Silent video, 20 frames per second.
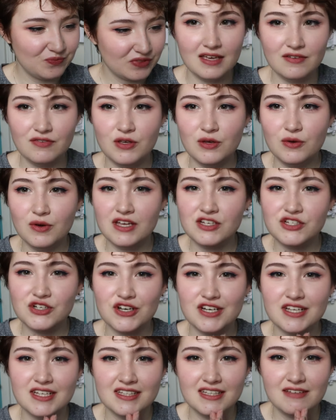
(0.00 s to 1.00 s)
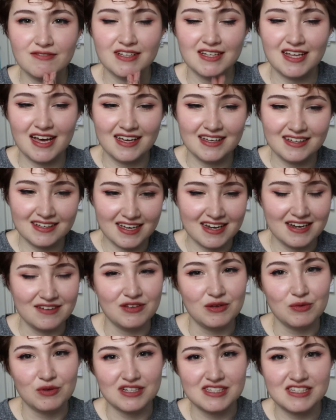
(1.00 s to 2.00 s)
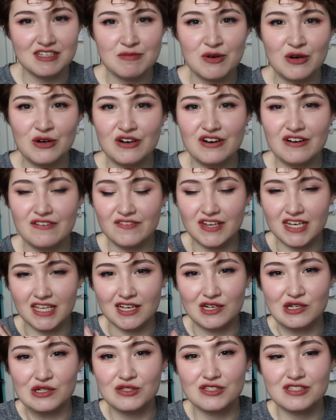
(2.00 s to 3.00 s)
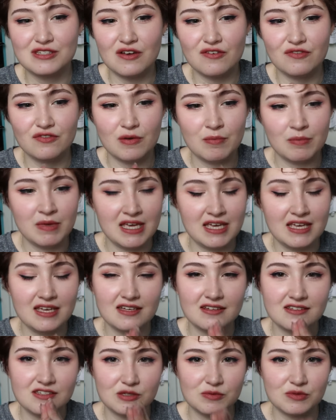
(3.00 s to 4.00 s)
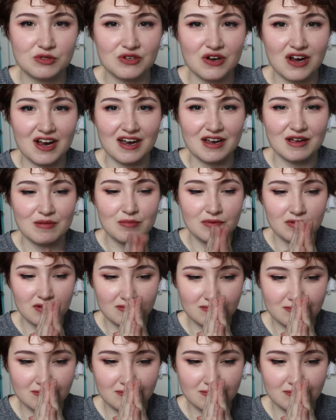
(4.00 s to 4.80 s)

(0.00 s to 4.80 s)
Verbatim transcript: if you enjoyed it leave a like and if you want to see more videos from me subscribe